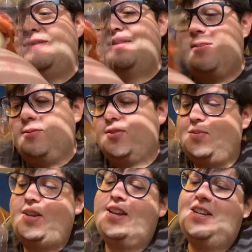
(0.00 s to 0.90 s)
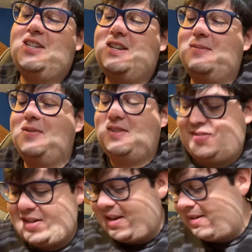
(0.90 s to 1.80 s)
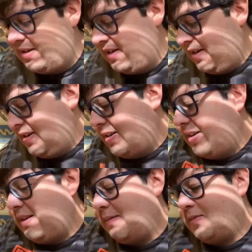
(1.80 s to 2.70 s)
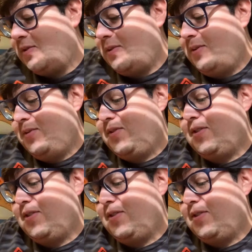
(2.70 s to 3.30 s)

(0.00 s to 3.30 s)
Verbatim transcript: Oh, sweet! It actually comes with a stand. I'm so used to